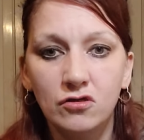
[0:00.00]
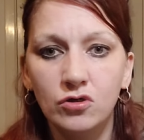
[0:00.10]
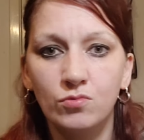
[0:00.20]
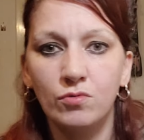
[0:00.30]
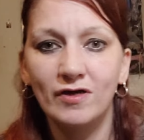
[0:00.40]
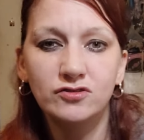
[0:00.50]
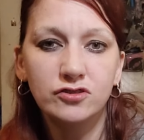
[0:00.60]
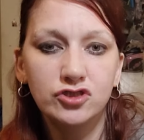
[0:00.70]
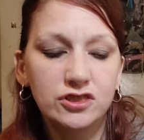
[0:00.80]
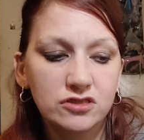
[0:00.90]
oh, well, why don't
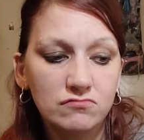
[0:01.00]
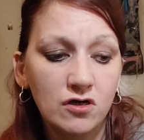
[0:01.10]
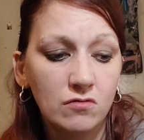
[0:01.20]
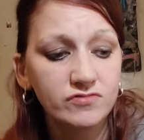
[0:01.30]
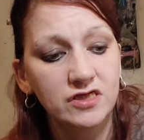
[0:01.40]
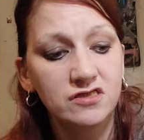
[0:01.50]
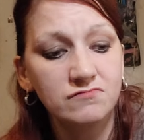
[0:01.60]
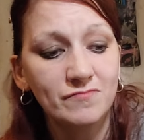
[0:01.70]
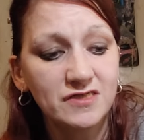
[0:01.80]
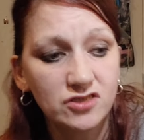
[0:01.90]
you chase them up, send
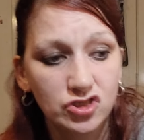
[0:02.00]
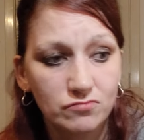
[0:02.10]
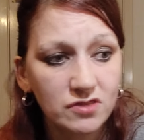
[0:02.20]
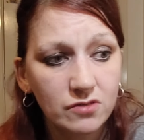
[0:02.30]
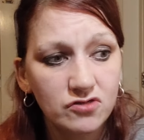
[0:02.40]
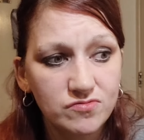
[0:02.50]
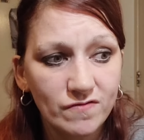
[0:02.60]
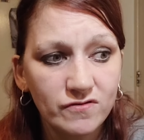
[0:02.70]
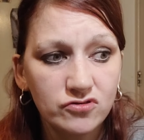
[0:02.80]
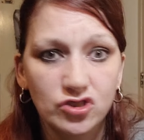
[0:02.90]
them a message and be like, where's
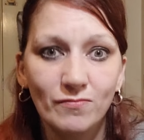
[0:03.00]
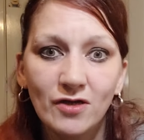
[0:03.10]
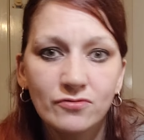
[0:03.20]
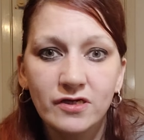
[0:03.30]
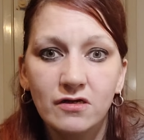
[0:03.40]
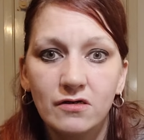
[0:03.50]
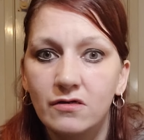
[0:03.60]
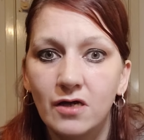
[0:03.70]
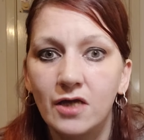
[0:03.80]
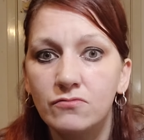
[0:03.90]
my voucher? I don't care,
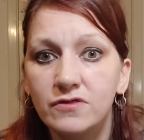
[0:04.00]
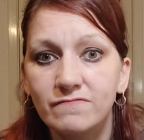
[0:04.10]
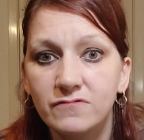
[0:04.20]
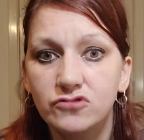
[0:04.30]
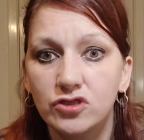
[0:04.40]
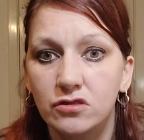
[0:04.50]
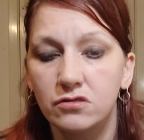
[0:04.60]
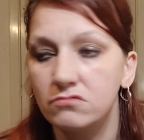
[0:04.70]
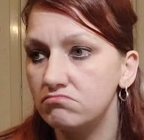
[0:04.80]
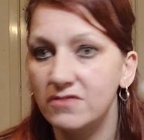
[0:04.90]
I don't want a voucher,
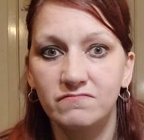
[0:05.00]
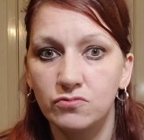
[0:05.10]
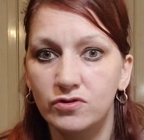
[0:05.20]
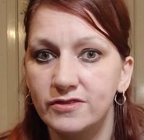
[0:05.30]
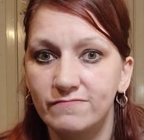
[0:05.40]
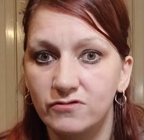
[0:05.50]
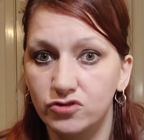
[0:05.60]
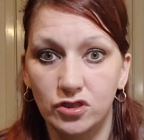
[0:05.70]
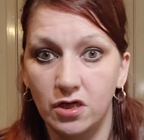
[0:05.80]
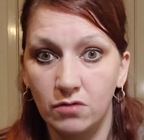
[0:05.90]
never wanted a
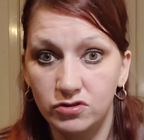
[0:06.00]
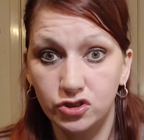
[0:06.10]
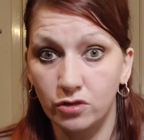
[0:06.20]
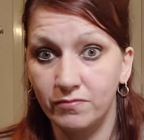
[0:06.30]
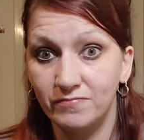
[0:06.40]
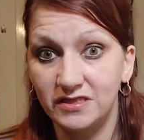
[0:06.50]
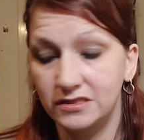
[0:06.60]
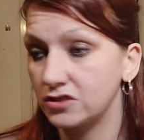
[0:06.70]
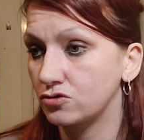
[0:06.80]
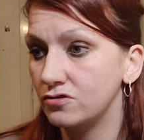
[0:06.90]
voucher, I want to shop in peace.
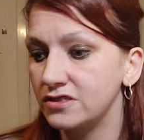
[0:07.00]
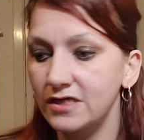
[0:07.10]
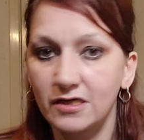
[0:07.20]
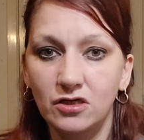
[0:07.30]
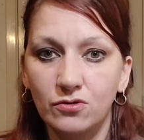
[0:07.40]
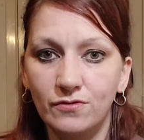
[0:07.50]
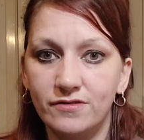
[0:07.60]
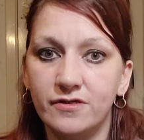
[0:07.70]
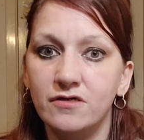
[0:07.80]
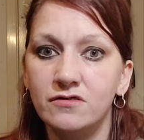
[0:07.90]
As long as I can go
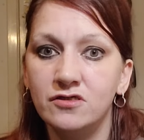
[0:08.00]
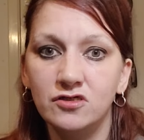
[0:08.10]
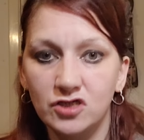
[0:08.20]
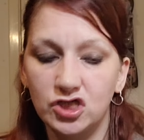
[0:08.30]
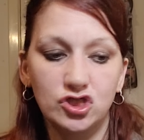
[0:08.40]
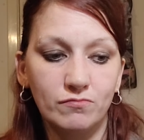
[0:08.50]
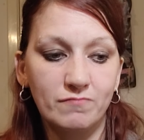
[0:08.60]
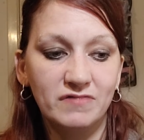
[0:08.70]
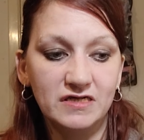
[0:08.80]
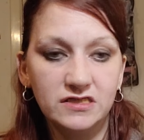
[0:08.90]
in there and shop
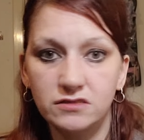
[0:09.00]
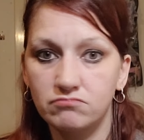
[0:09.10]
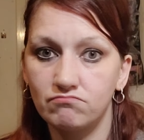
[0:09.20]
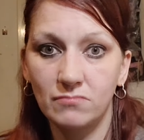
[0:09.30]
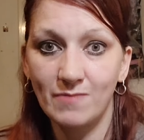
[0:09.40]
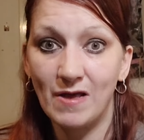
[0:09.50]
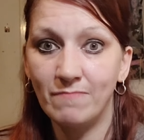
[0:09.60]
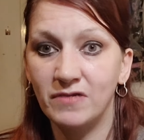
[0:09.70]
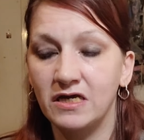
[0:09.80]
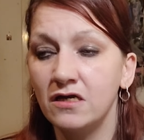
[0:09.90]
in peace, I'm
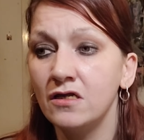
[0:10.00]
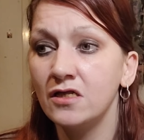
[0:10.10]
happy.